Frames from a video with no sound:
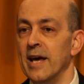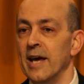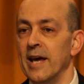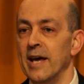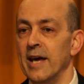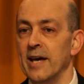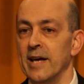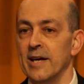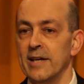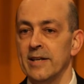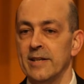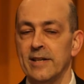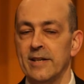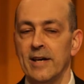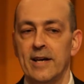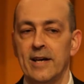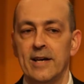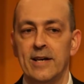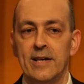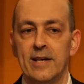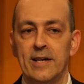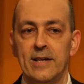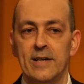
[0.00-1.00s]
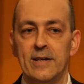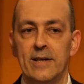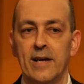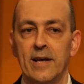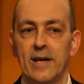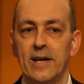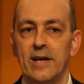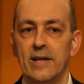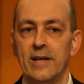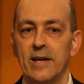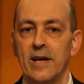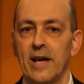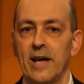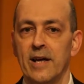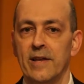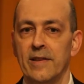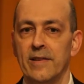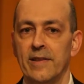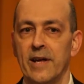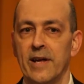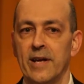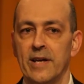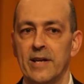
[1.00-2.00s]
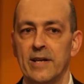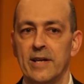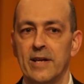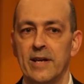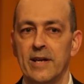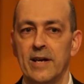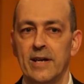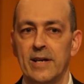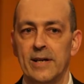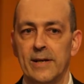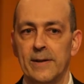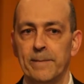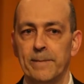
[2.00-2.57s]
and then